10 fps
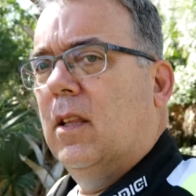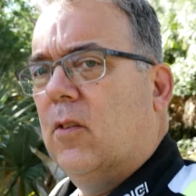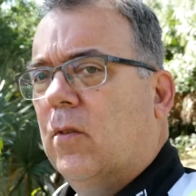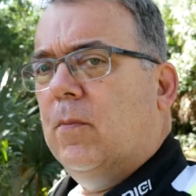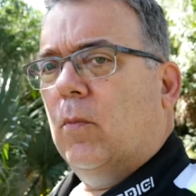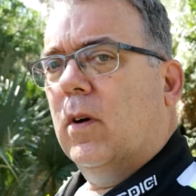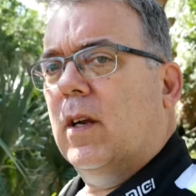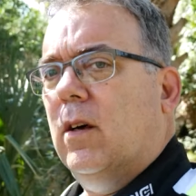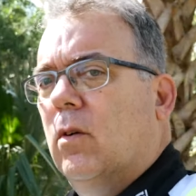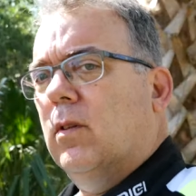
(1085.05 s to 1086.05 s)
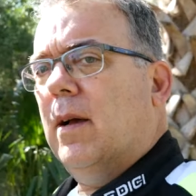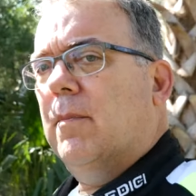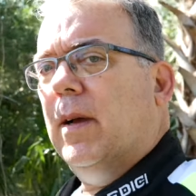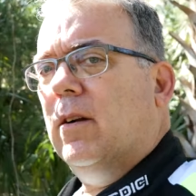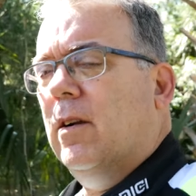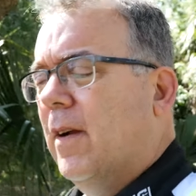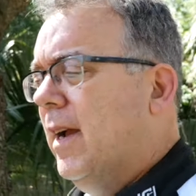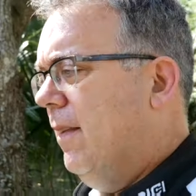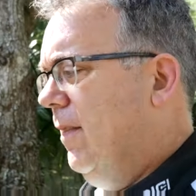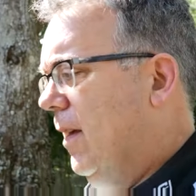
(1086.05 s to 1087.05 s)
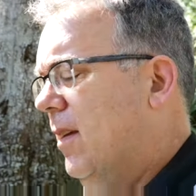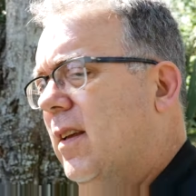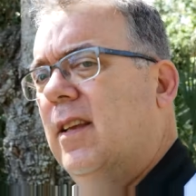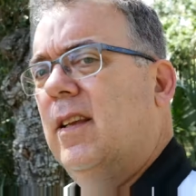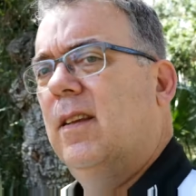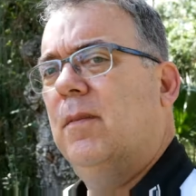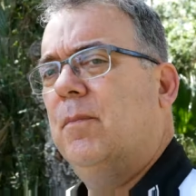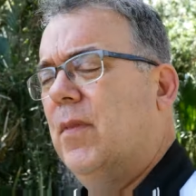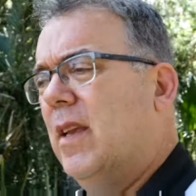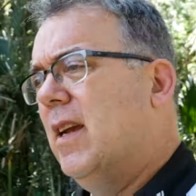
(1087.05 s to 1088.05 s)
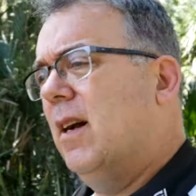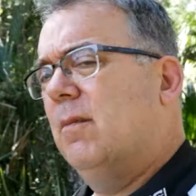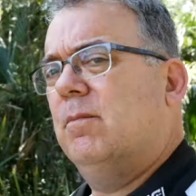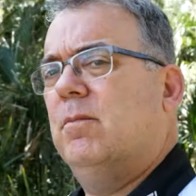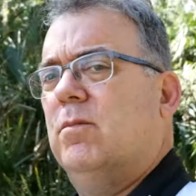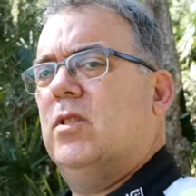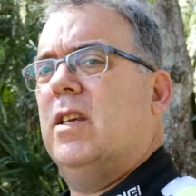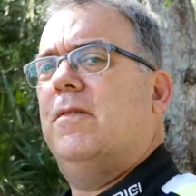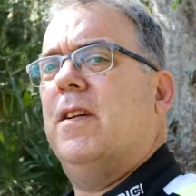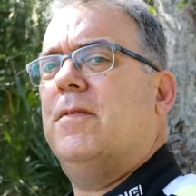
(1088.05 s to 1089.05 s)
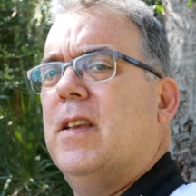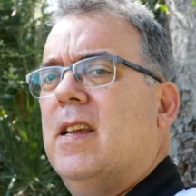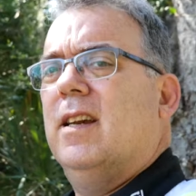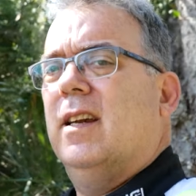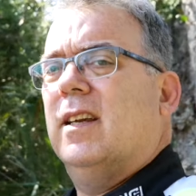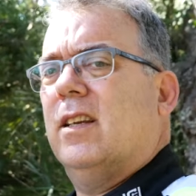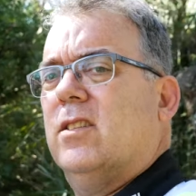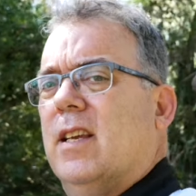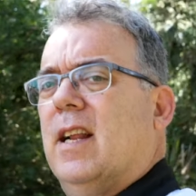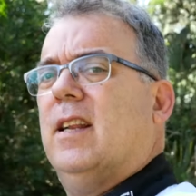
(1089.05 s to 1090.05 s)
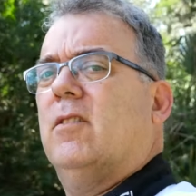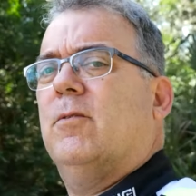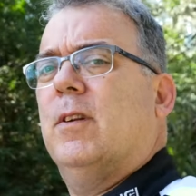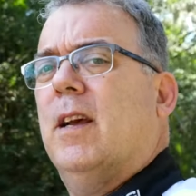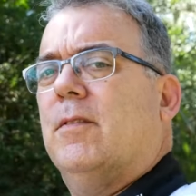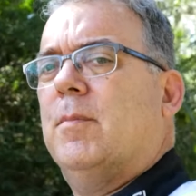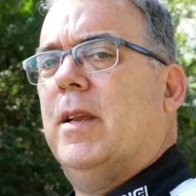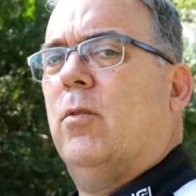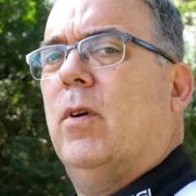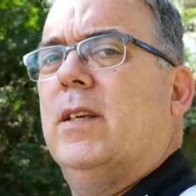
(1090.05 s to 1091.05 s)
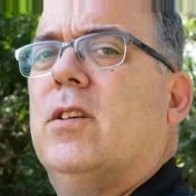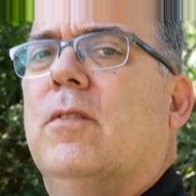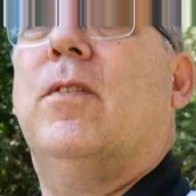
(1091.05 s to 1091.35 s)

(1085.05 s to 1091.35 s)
this would work a whole lot better if I had the, the um, Z50 because then I don't wouldn't have to be quite so